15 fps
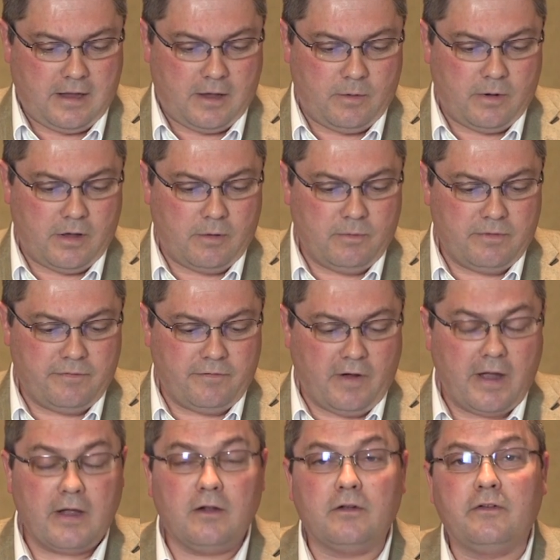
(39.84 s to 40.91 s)
where we
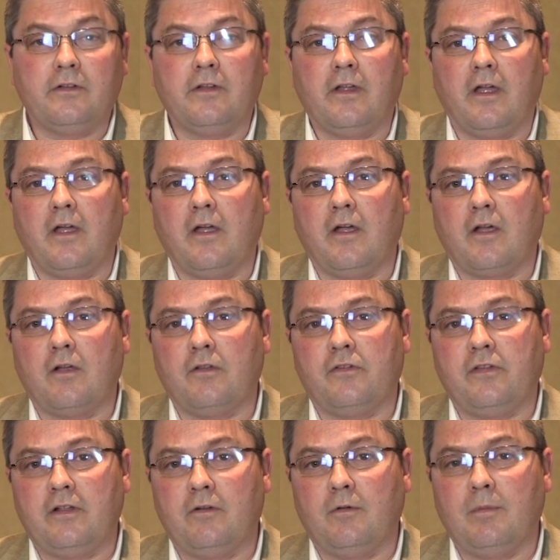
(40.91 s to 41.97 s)
filed
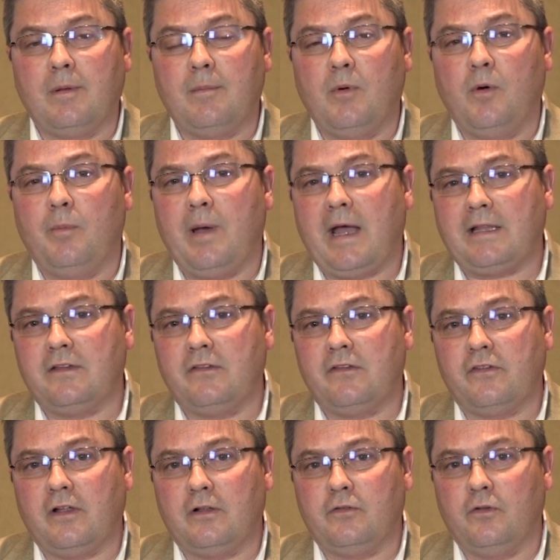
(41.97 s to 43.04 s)
considerably more patents,
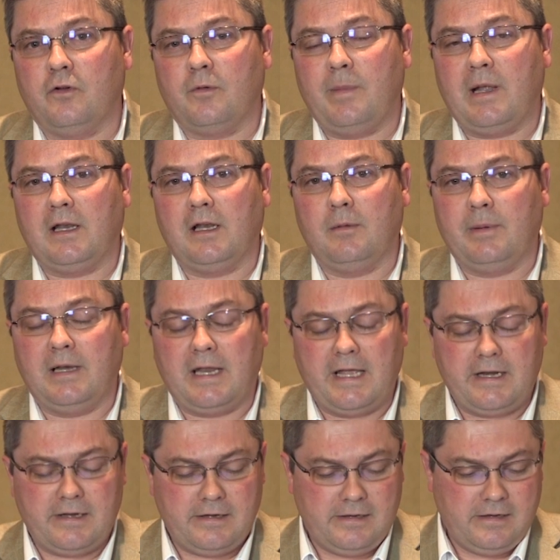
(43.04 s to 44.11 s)
as I'll talk about a little bit
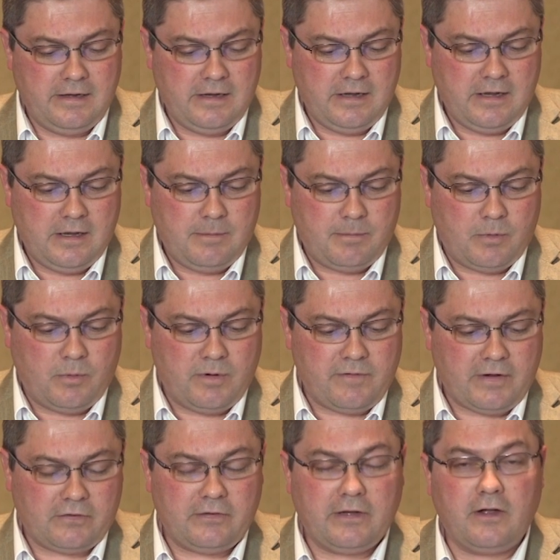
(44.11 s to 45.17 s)
later, but we've
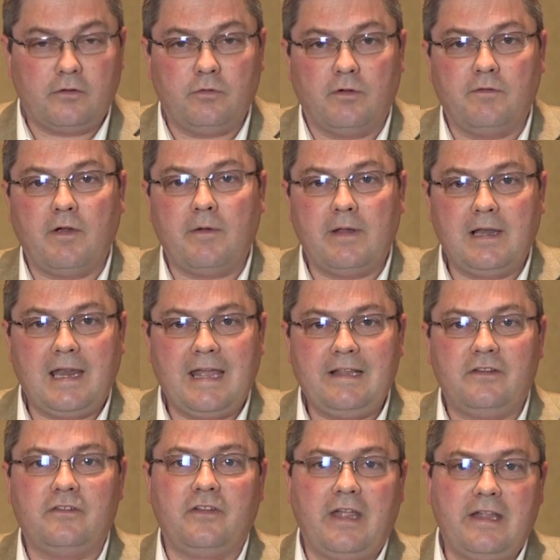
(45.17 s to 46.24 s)
actually got to a very
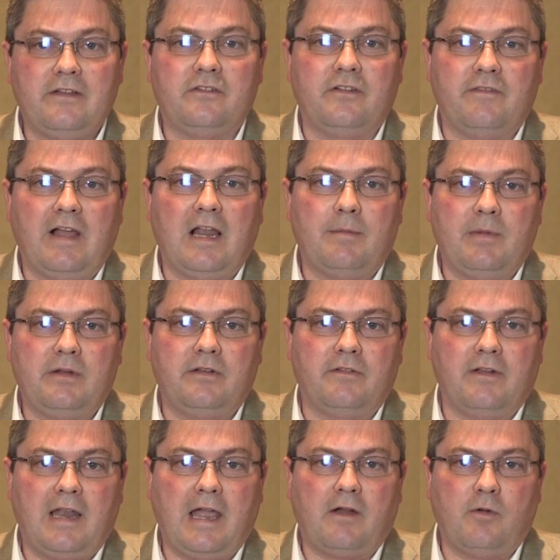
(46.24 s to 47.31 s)
late stage development of
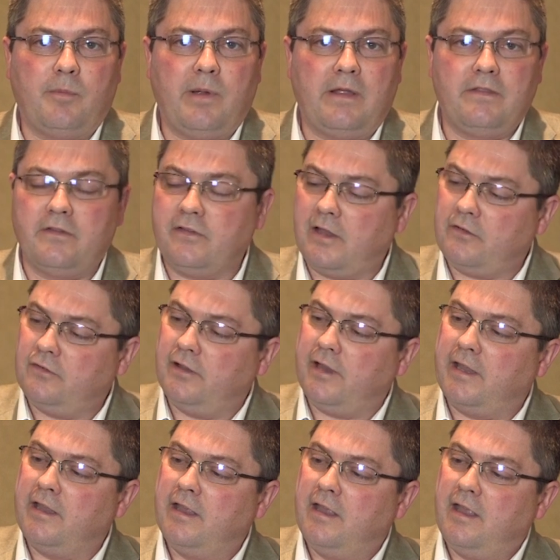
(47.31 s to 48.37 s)
the LacriPen. It's
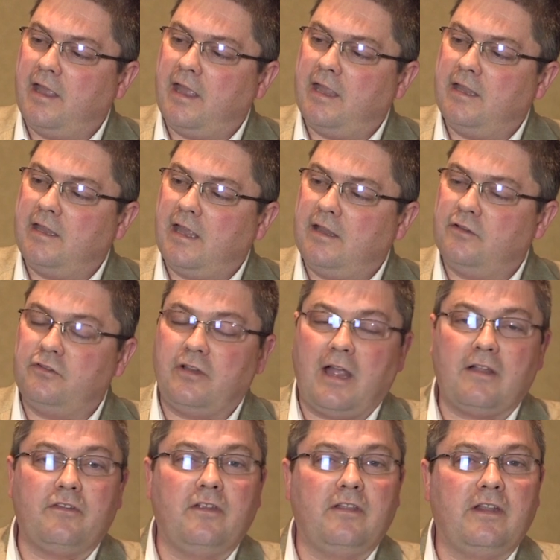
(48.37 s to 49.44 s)
actually a
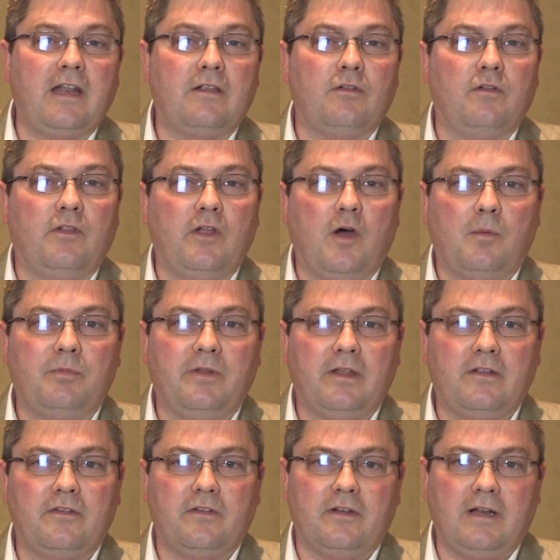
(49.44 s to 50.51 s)
chassis that has all the
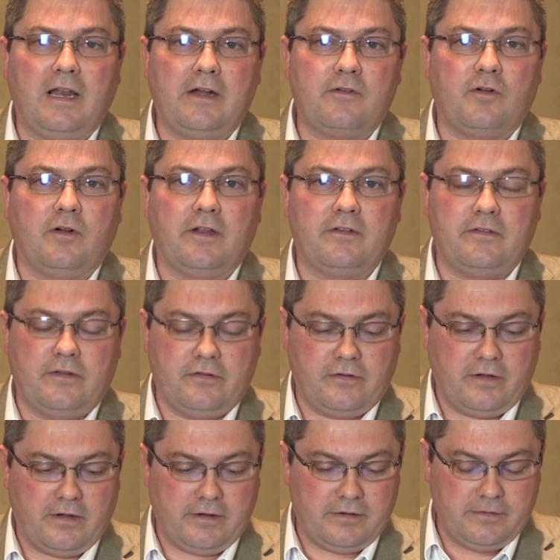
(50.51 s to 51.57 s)
optics and electronics
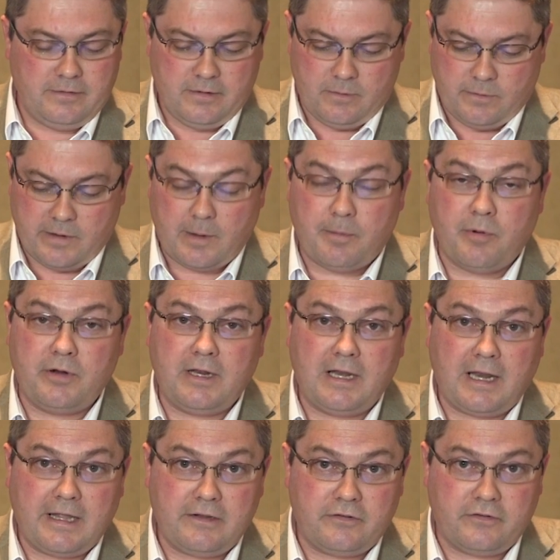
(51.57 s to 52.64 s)
inside. We are pretty
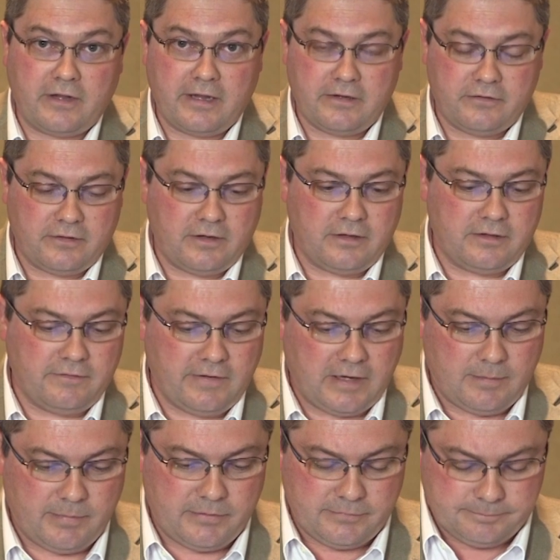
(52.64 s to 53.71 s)
late stage in our
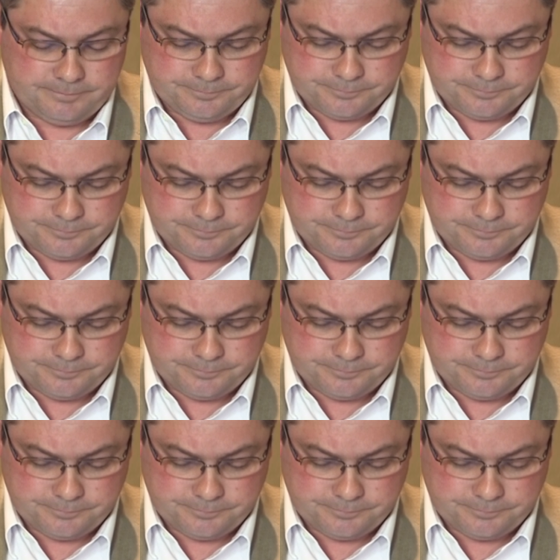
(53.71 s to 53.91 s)
development.